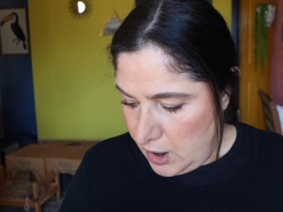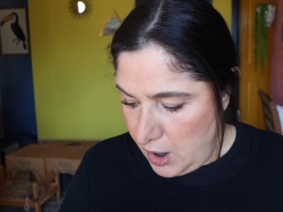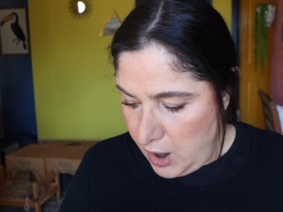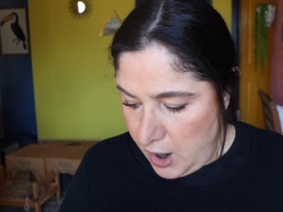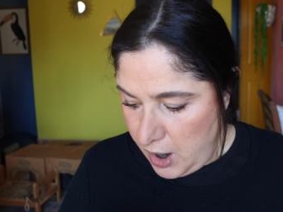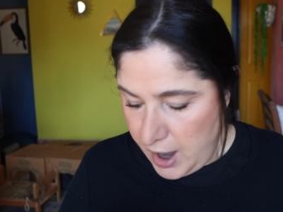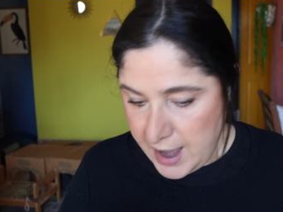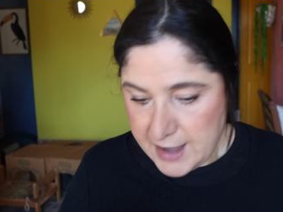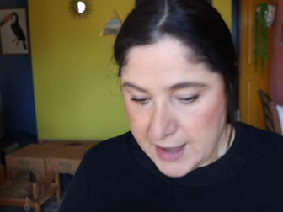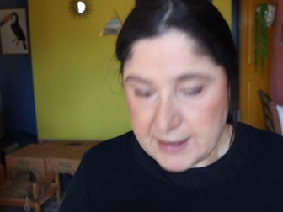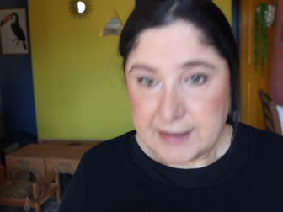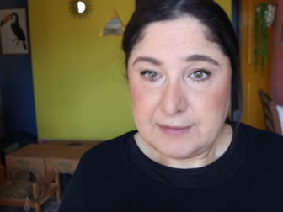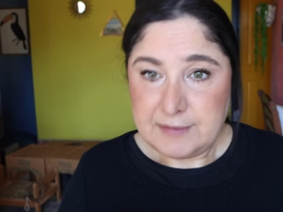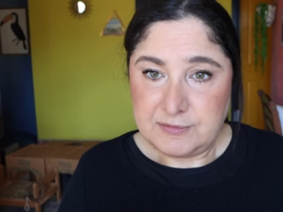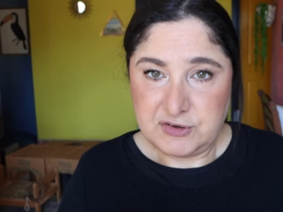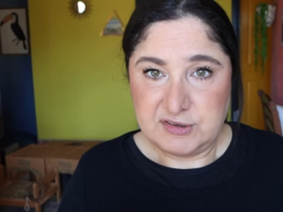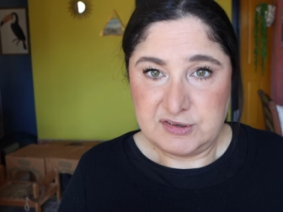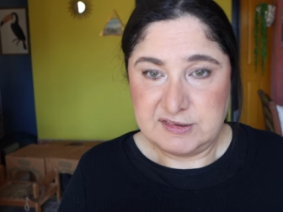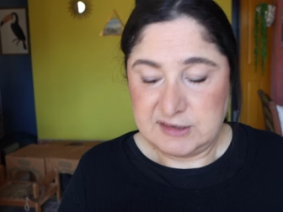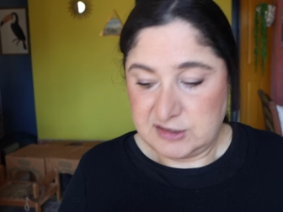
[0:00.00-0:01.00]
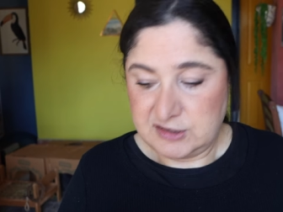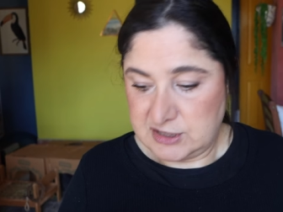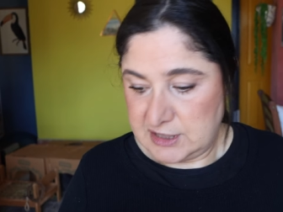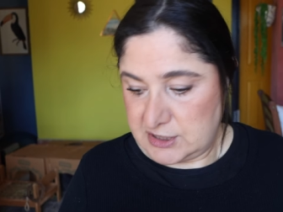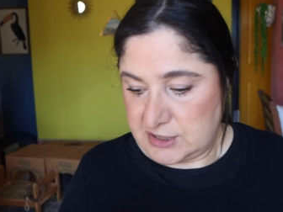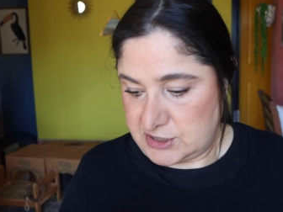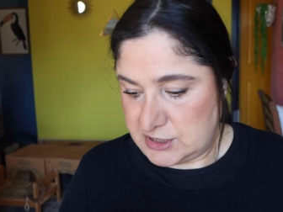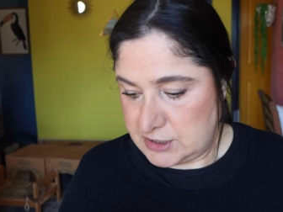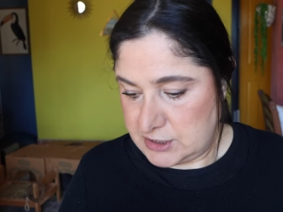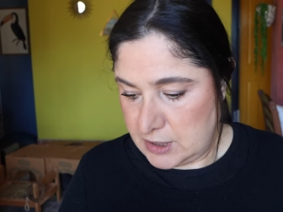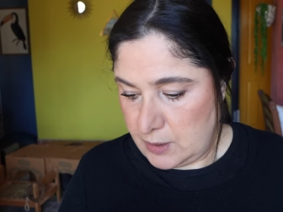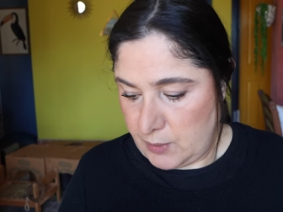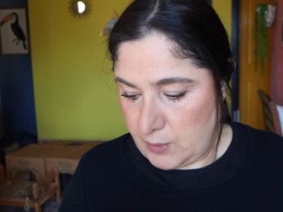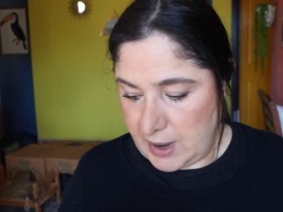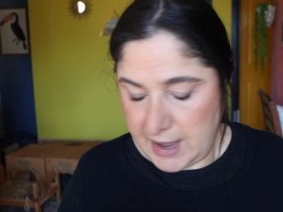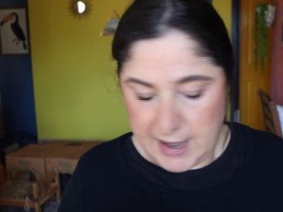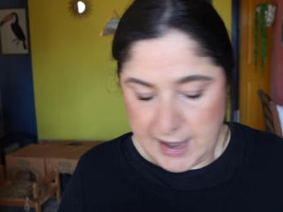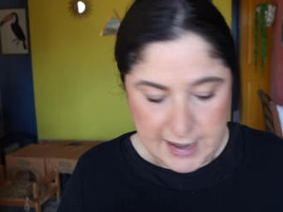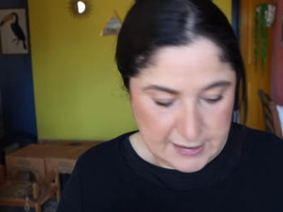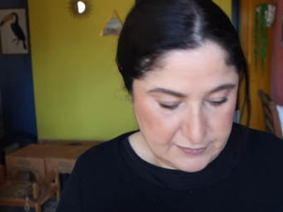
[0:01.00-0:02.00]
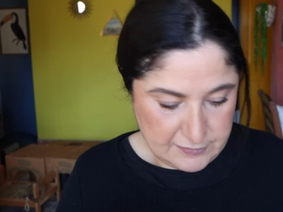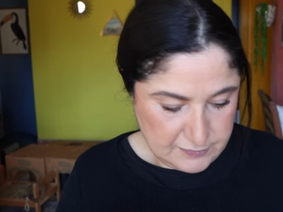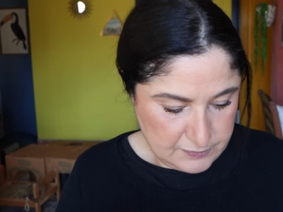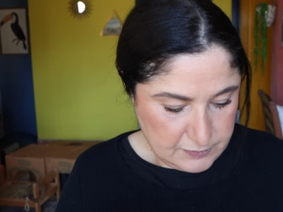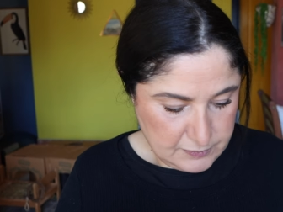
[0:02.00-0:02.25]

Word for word: I, just to let you know, I had